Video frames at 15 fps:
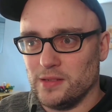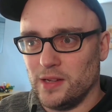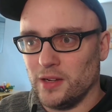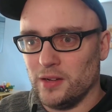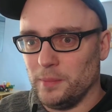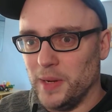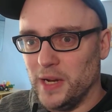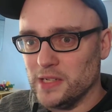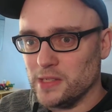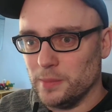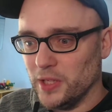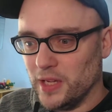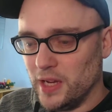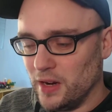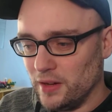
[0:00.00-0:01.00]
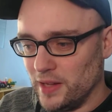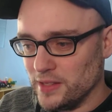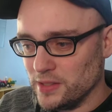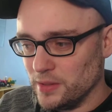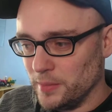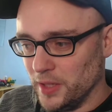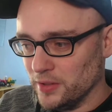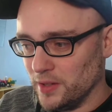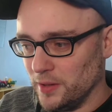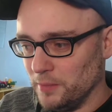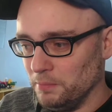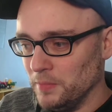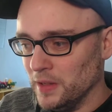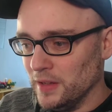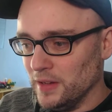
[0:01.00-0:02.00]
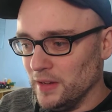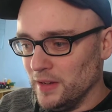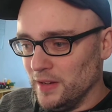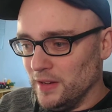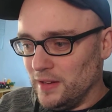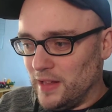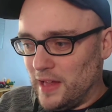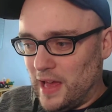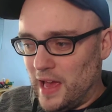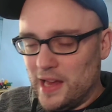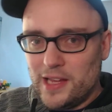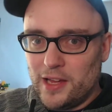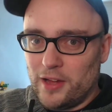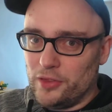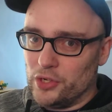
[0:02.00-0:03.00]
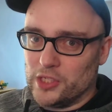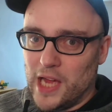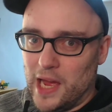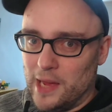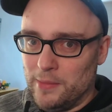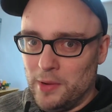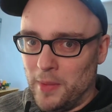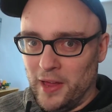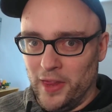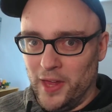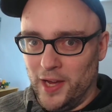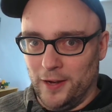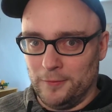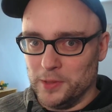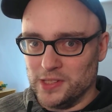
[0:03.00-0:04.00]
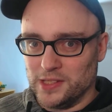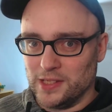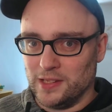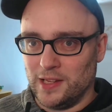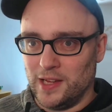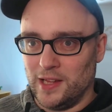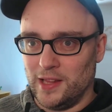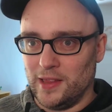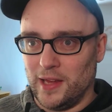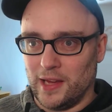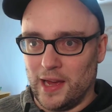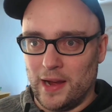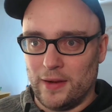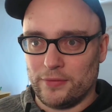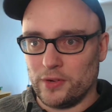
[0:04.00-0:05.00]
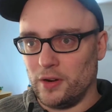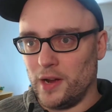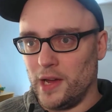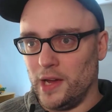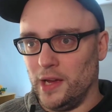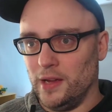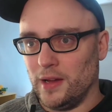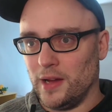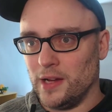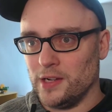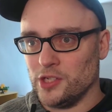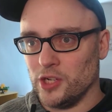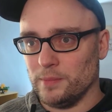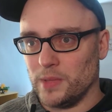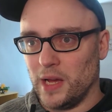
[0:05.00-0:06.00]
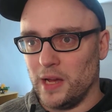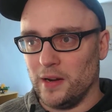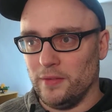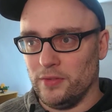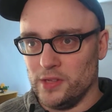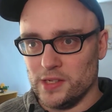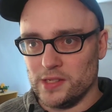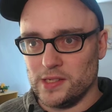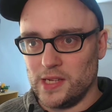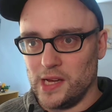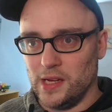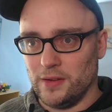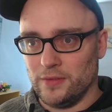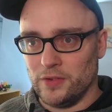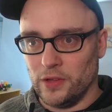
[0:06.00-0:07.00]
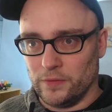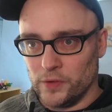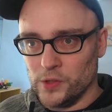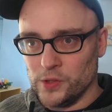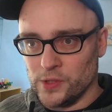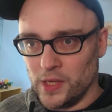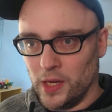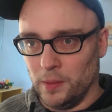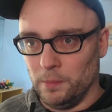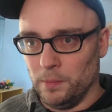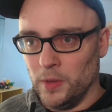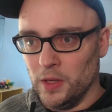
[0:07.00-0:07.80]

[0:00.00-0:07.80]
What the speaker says: I couldn't possibly care less about them any other time in my life, but suddenly, like, after I jumped out of this diet for the first time,